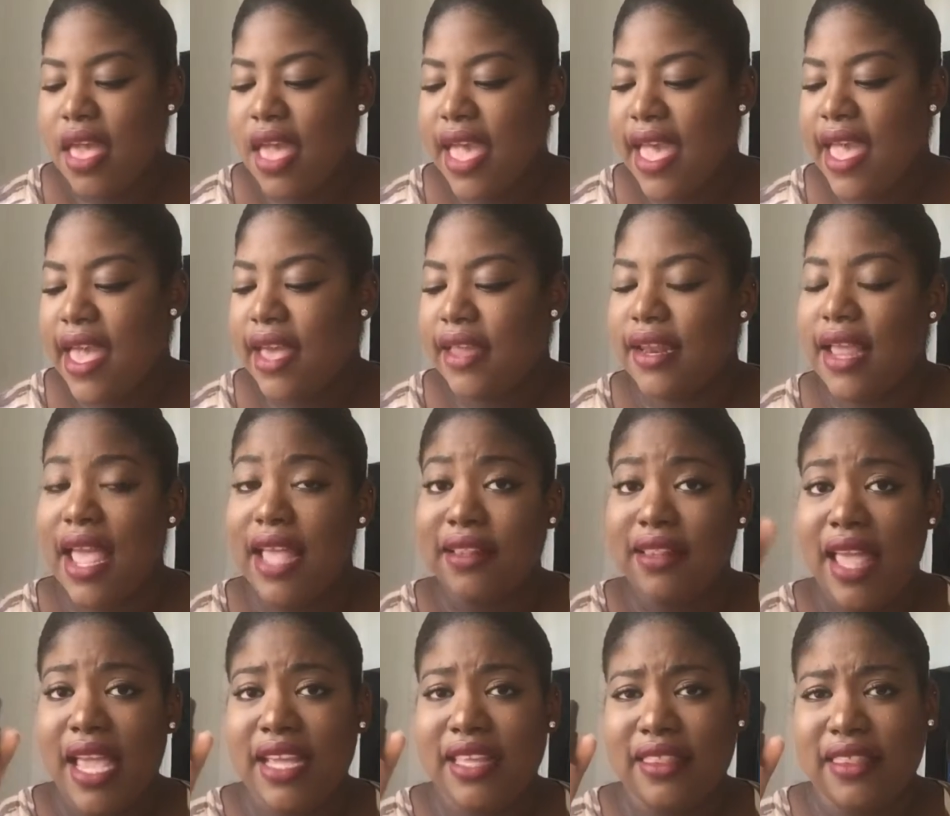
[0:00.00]
And I
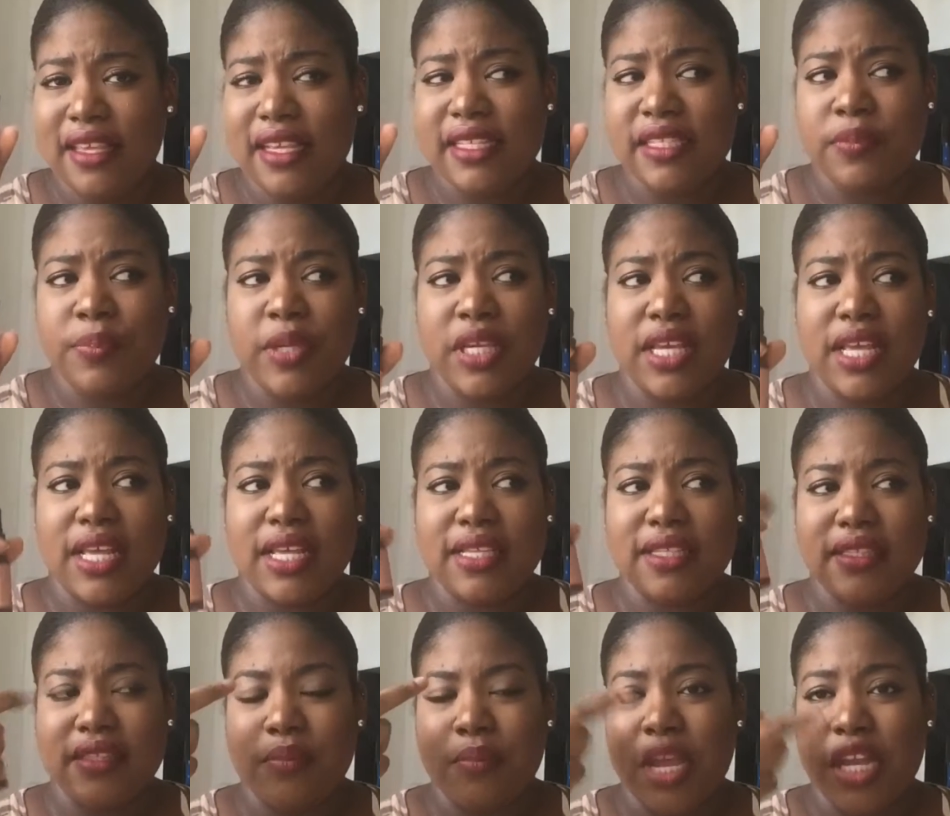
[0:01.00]
like this
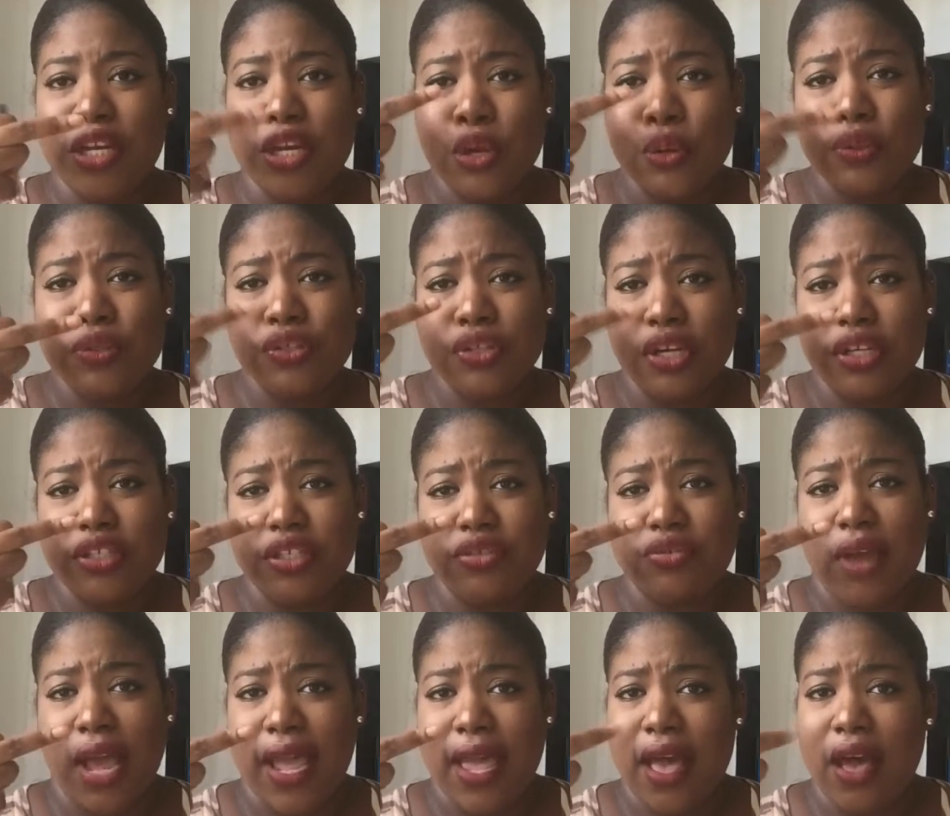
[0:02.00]
because my nose starts to
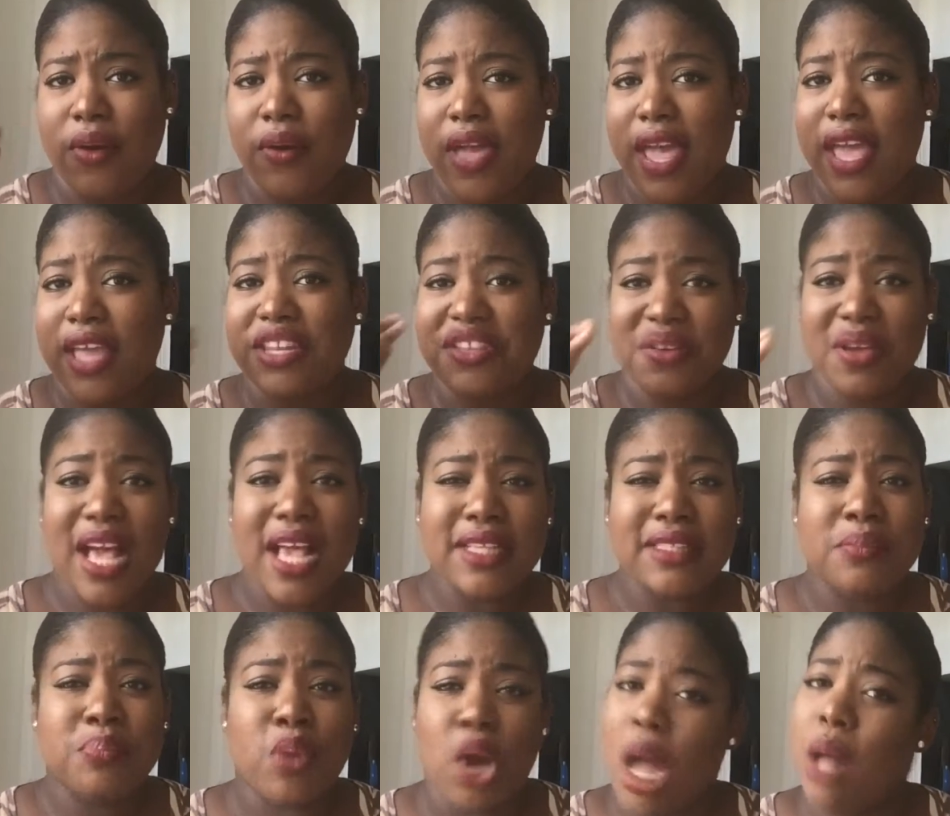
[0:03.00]
dry out, and you
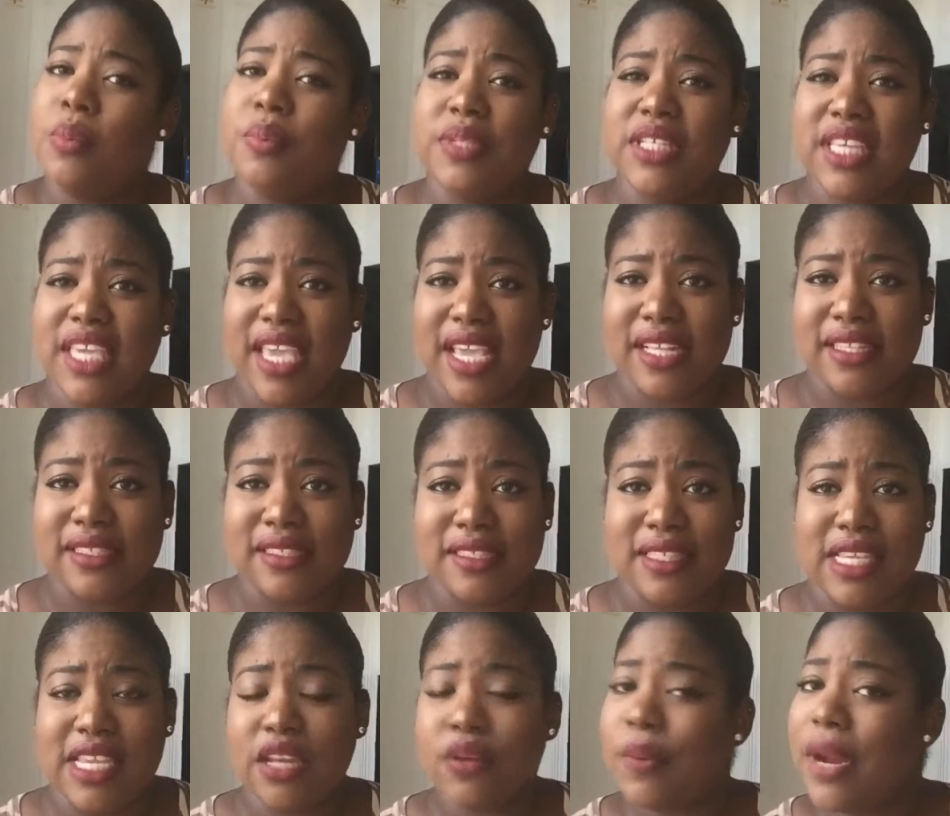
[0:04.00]
guys probably can't
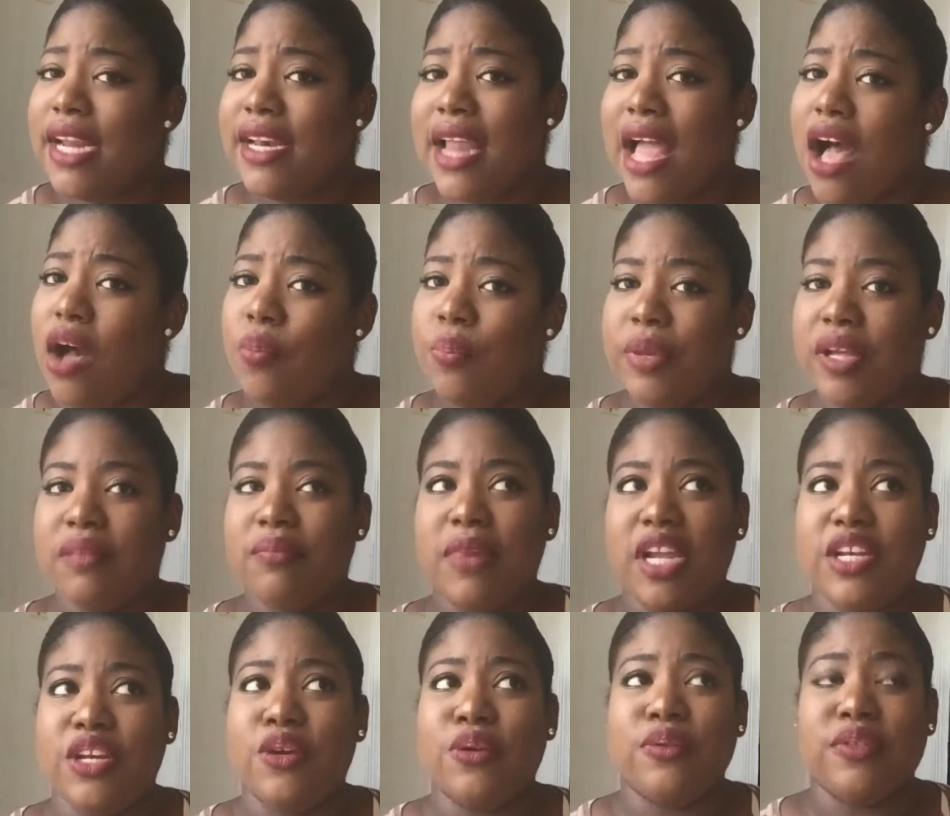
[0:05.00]
see it right now, but
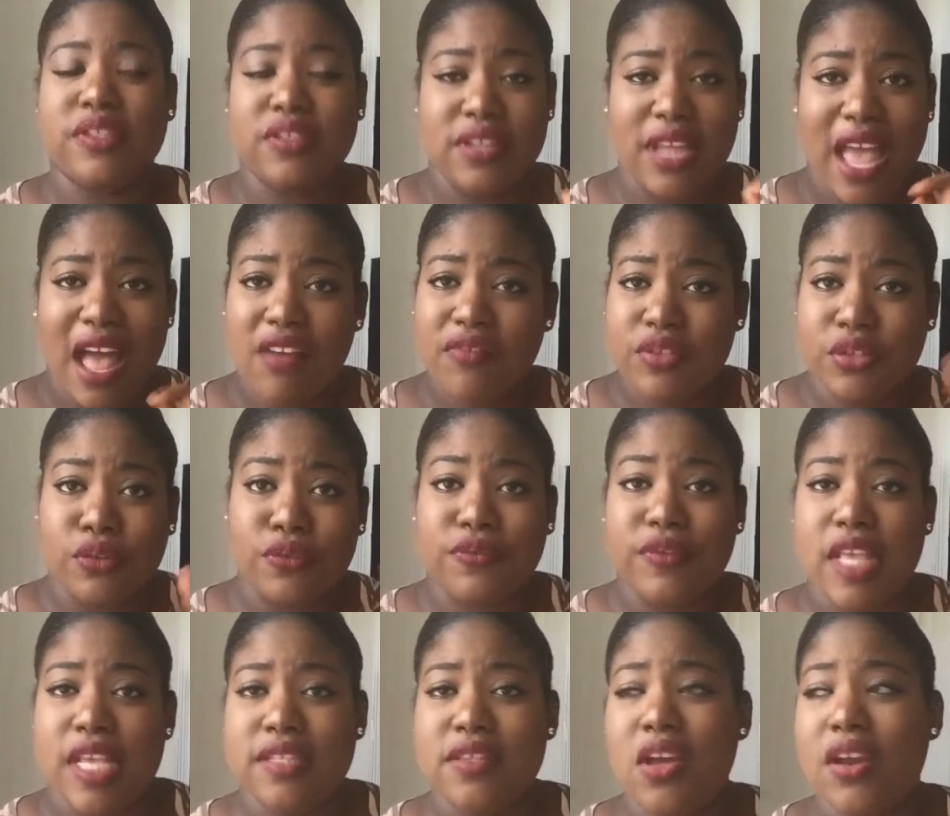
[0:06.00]
my nose have little
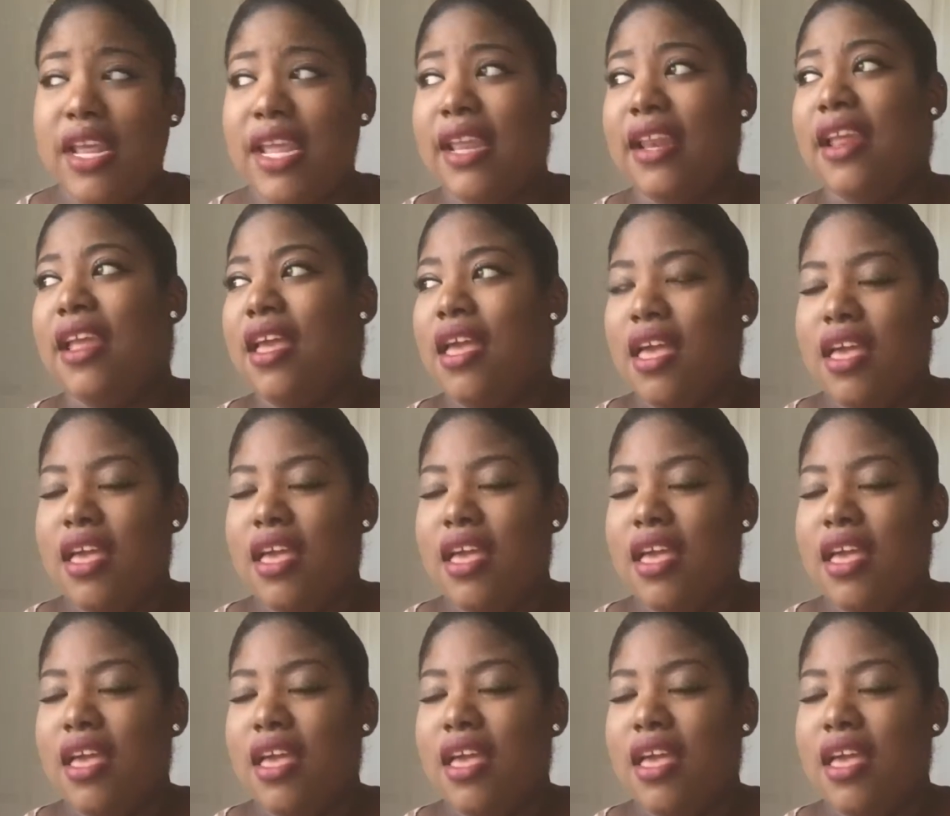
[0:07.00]
flakes on it.